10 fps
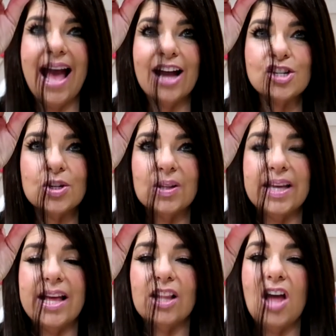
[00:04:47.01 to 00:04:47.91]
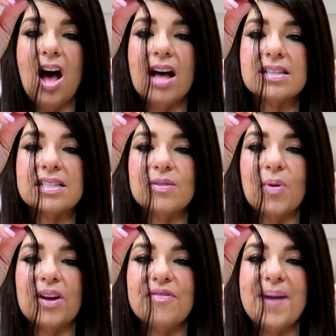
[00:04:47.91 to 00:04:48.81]
actually lost
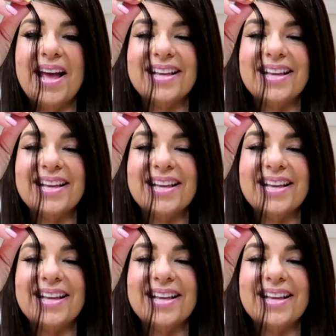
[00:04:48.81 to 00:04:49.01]
one of my